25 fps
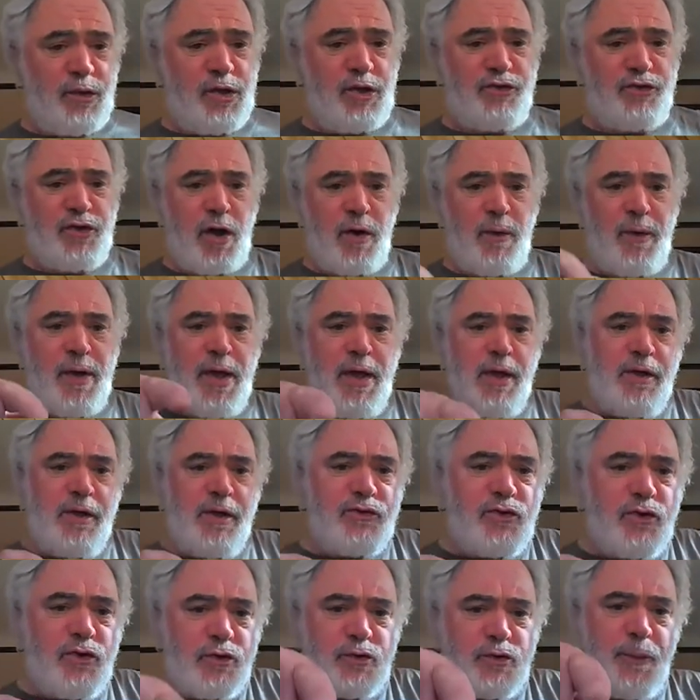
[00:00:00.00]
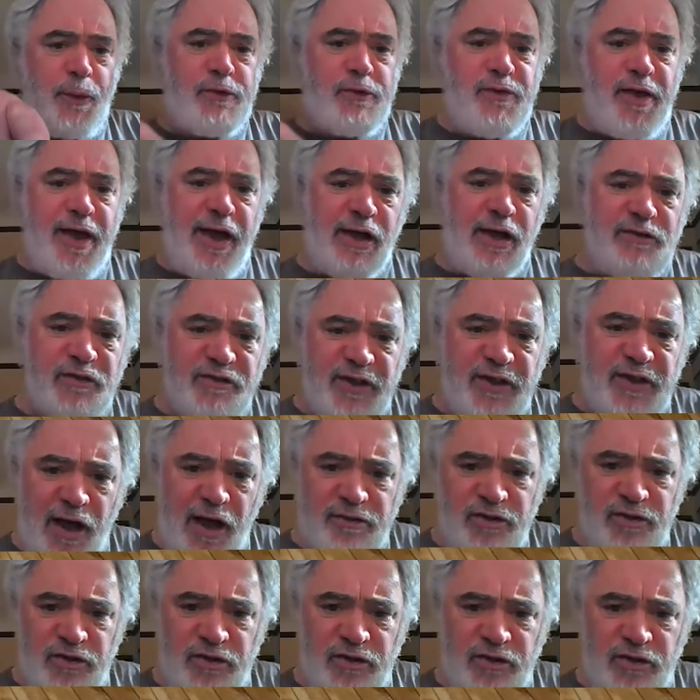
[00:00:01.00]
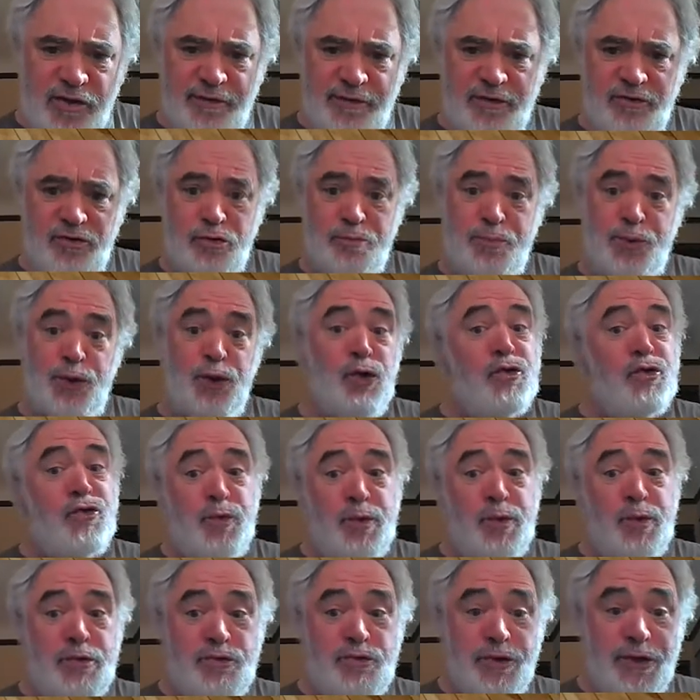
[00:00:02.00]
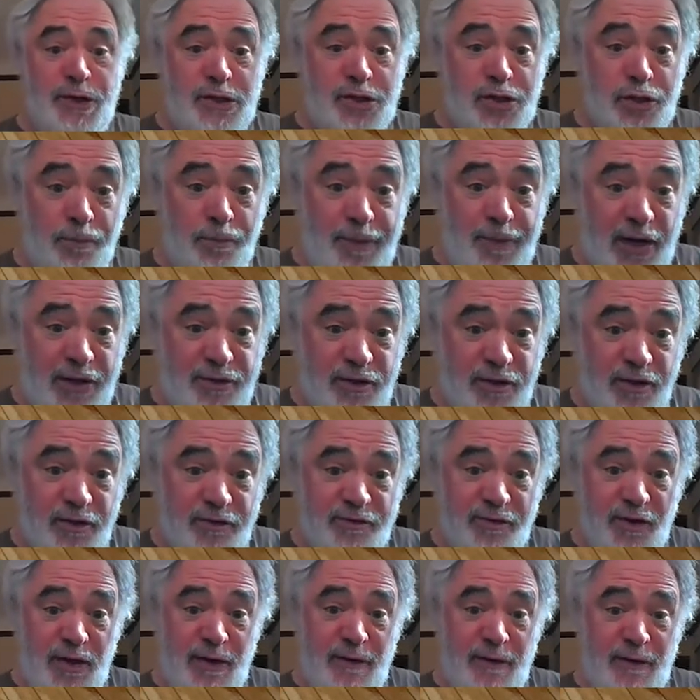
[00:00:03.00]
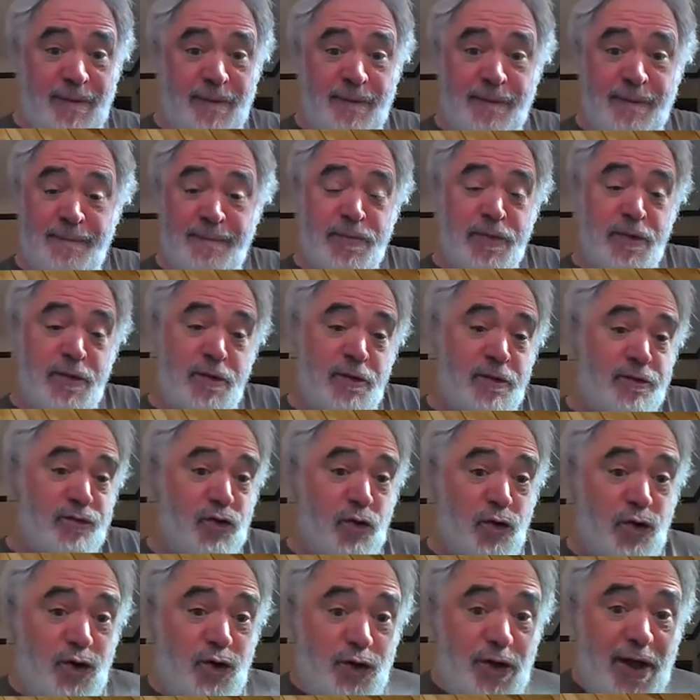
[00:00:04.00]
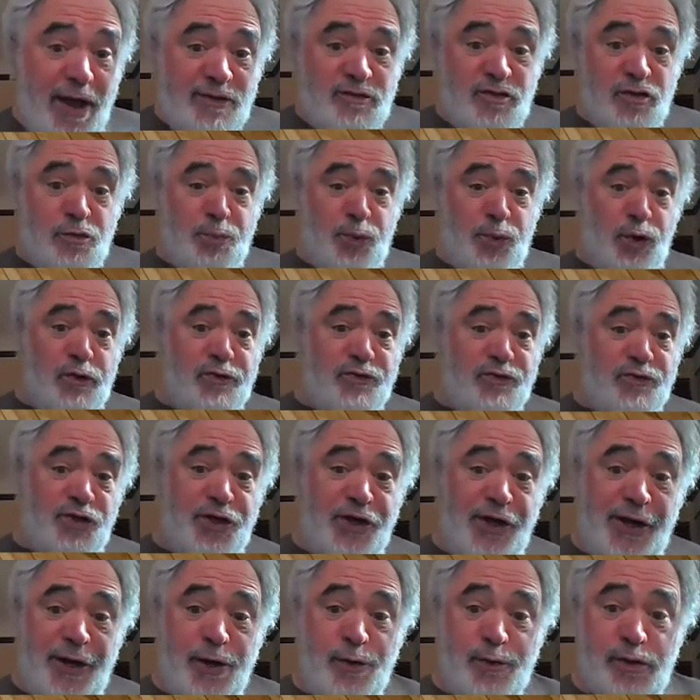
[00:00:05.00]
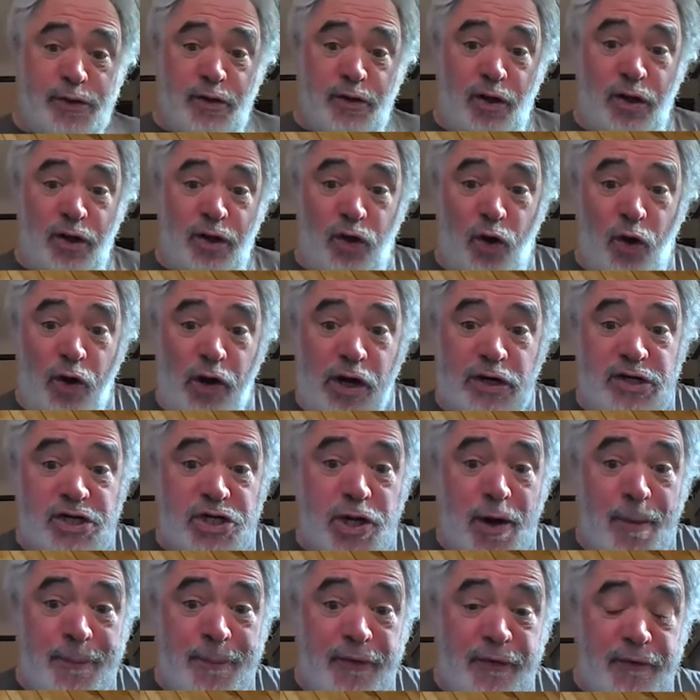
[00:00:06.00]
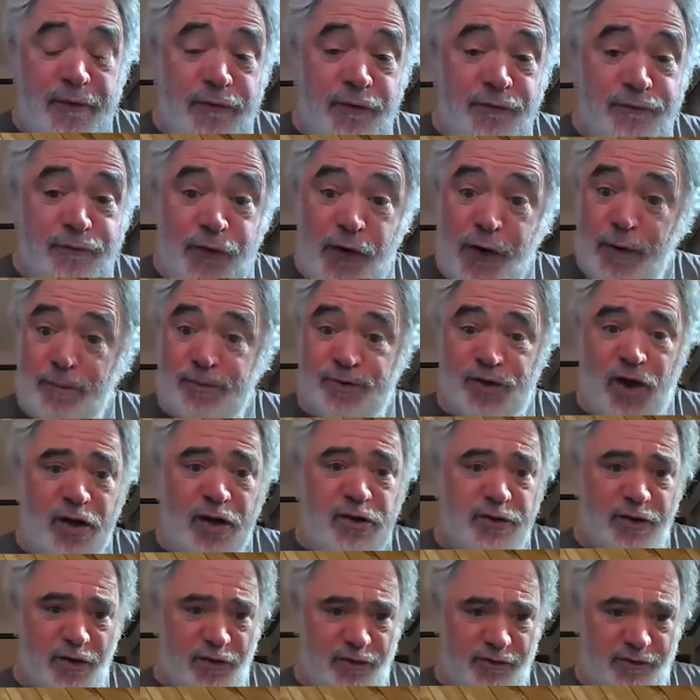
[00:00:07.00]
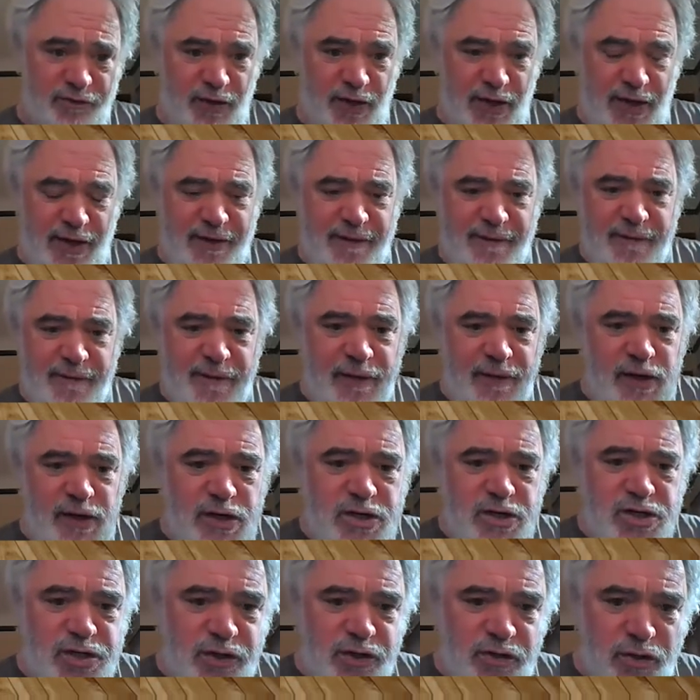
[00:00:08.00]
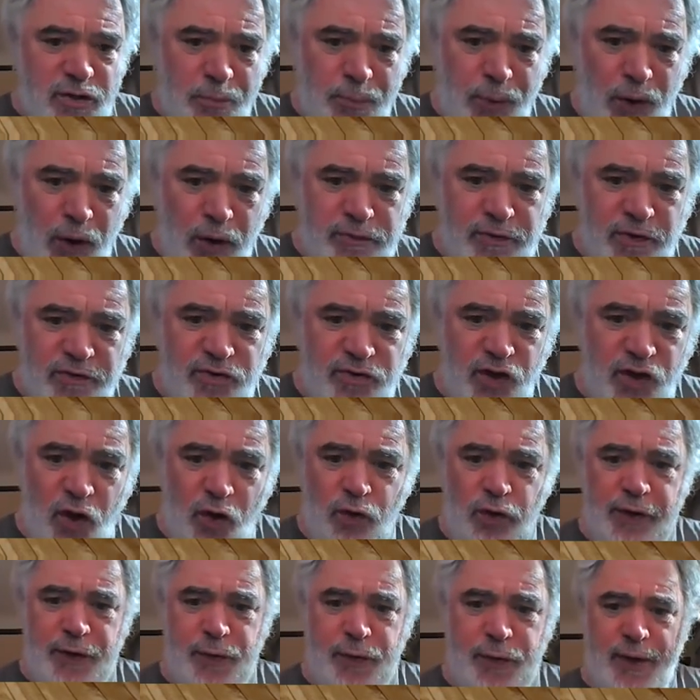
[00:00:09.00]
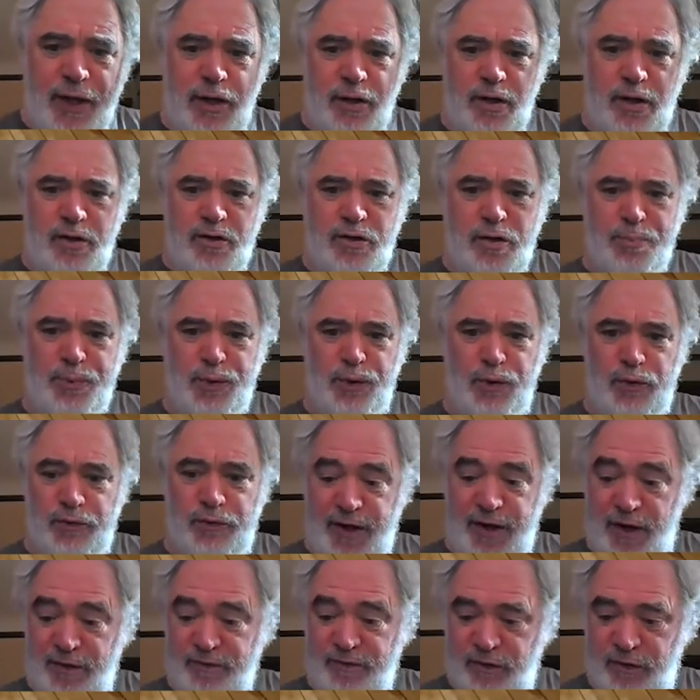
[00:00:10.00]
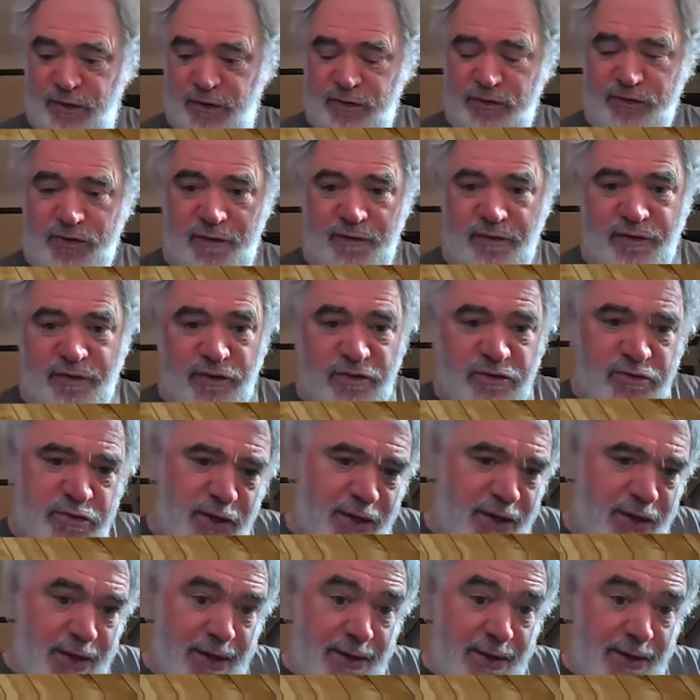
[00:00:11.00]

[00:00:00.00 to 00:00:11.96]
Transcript: we'll just go. So suppose X is housing services produced with traditional methods. So good X is produced in an area with a large number of firms, hundreds. Initially, suppose that's the only way to produce housing services.